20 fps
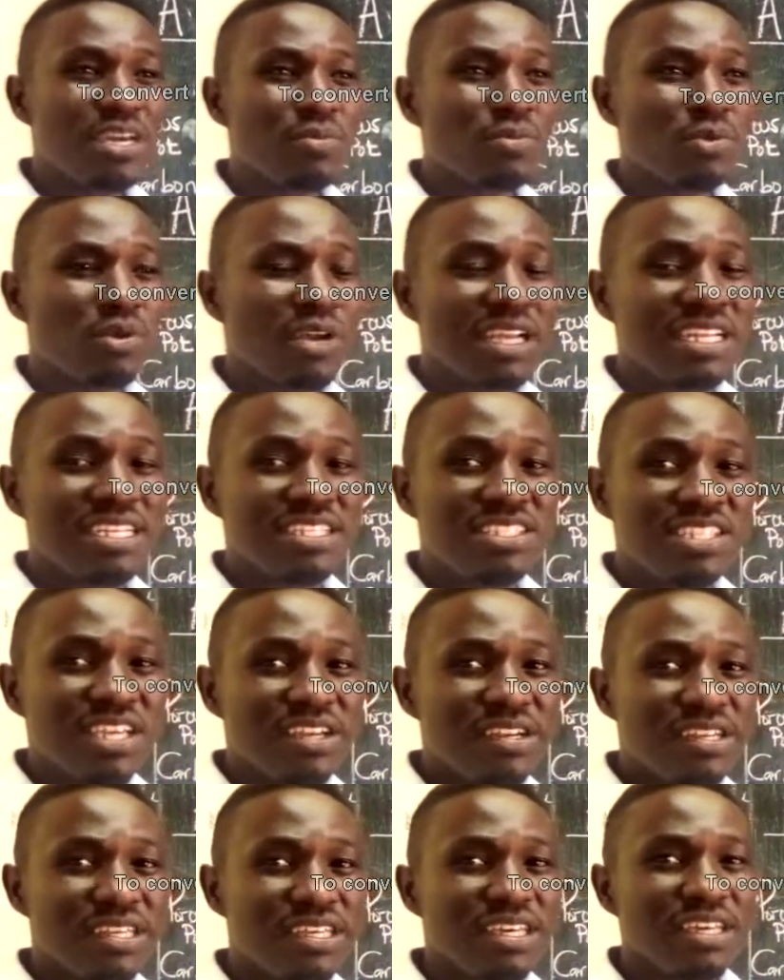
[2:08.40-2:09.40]
chloride
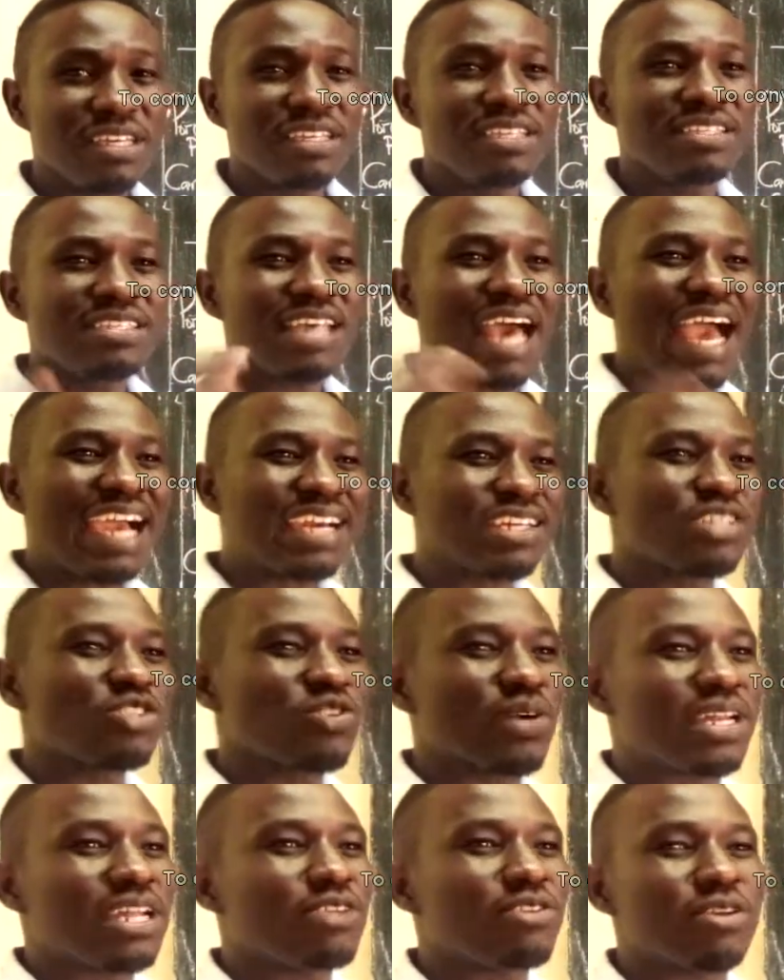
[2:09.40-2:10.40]
jelly is
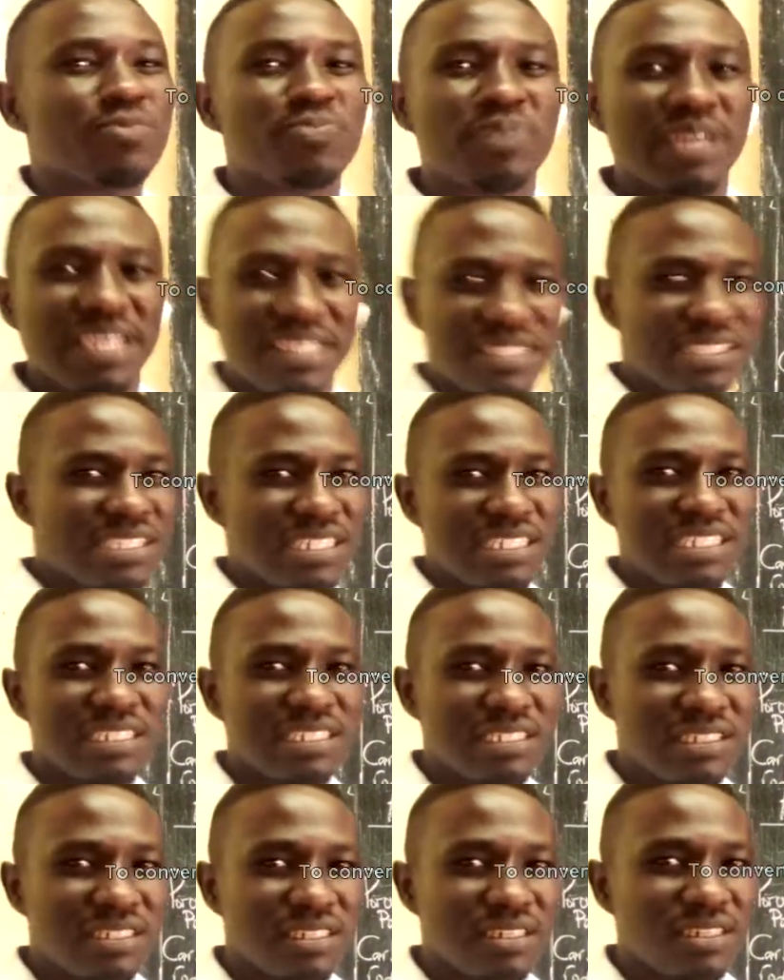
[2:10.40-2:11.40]
actually replacing
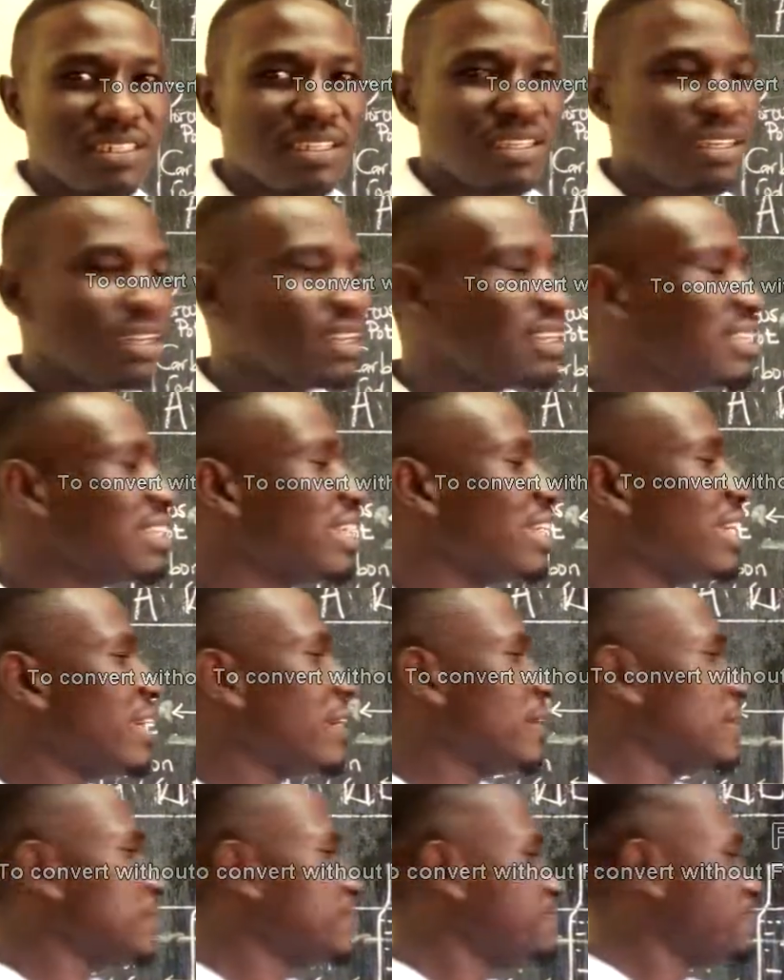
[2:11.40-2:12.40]

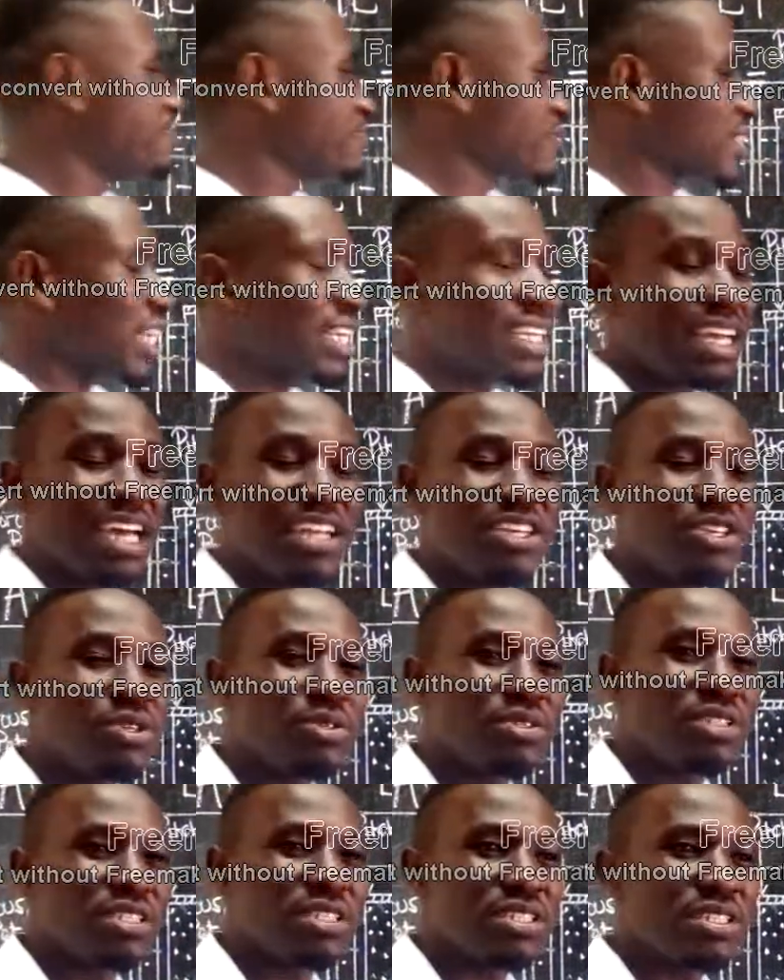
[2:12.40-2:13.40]
the
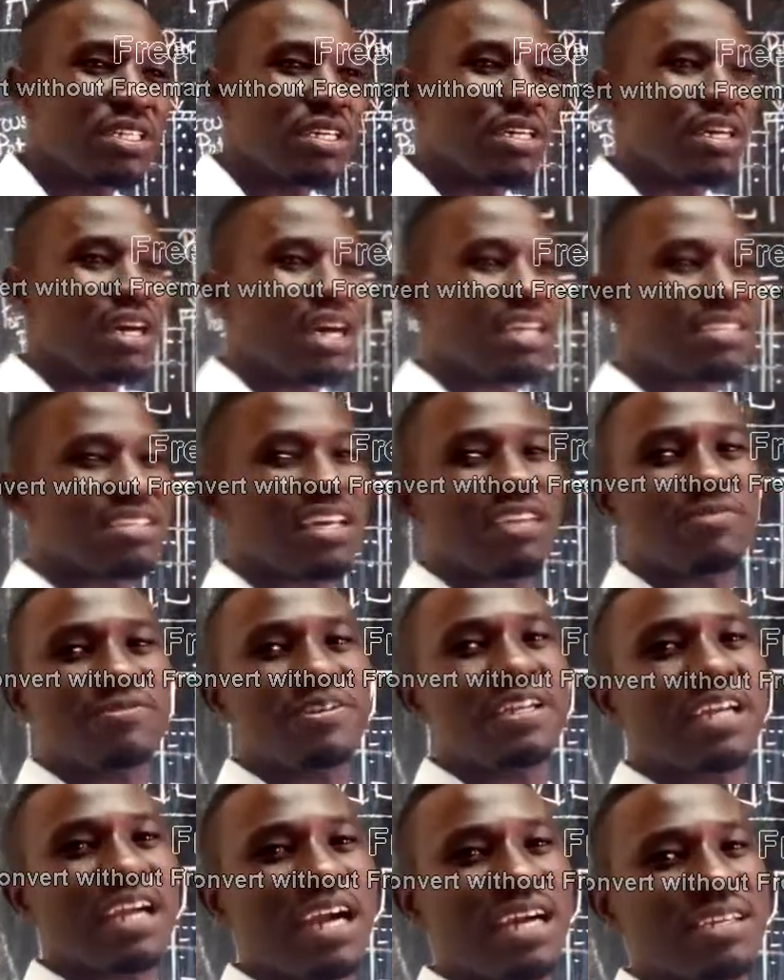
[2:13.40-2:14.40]
dilute
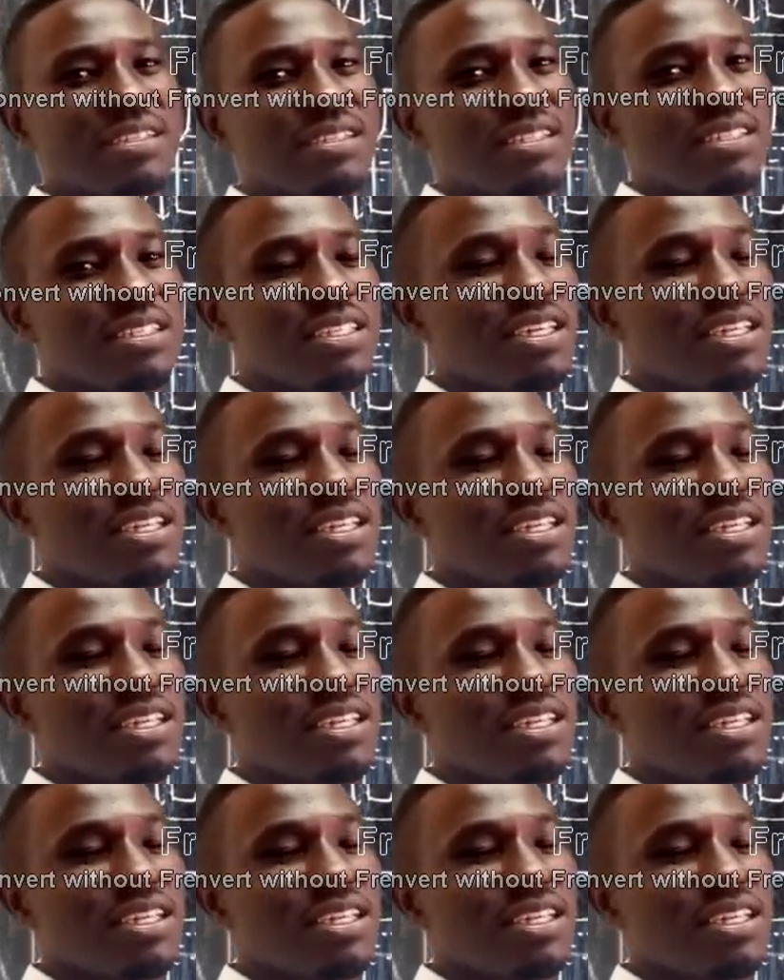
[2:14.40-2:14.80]
sulfuric acid